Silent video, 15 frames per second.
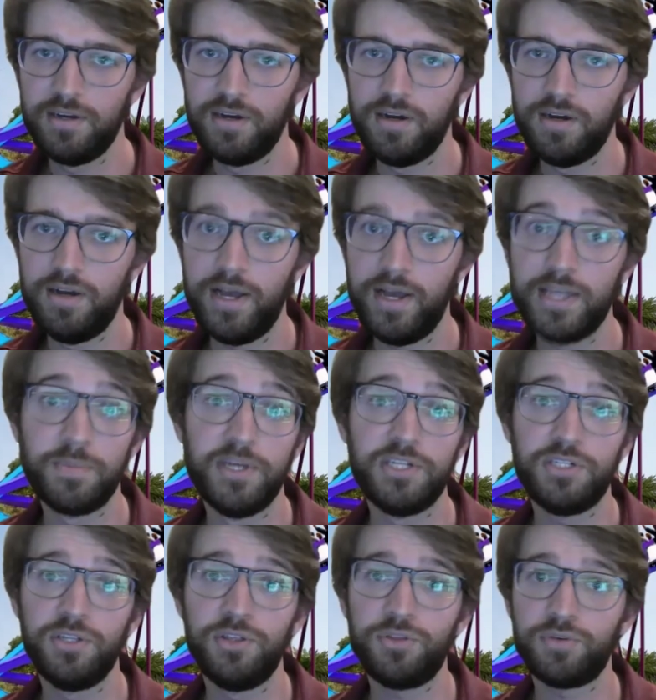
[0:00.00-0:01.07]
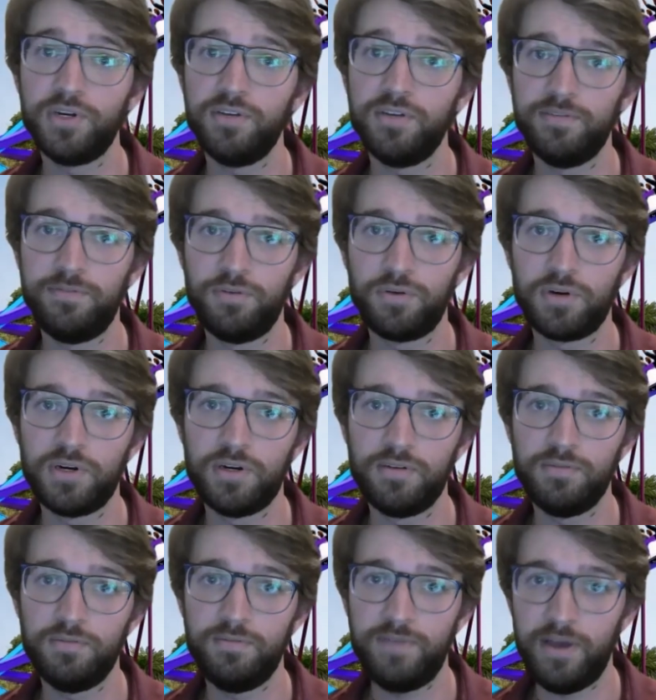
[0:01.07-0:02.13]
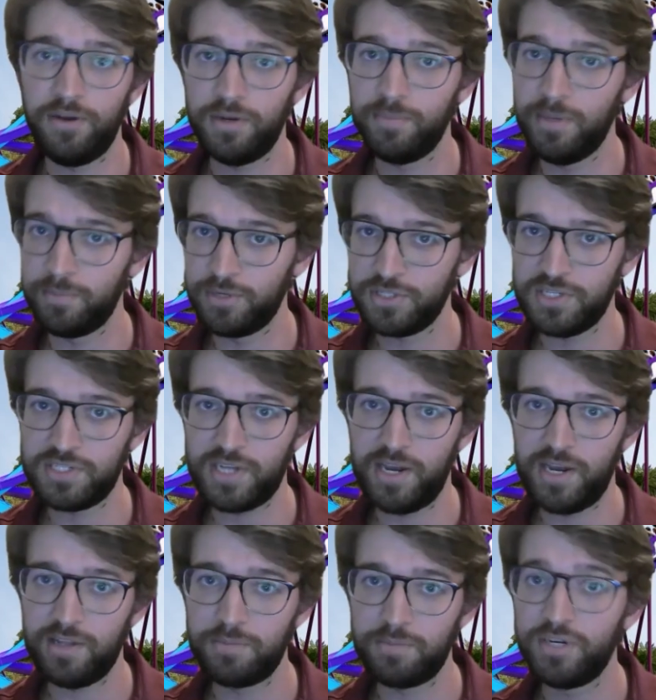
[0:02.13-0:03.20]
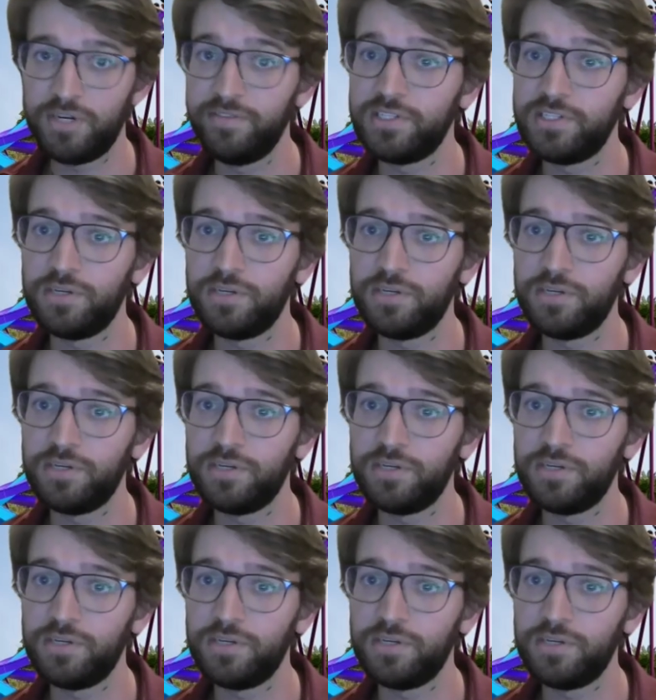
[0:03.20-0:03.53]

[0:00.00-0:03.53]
Uh, as mentioned, three of the four founding members of Skyline previously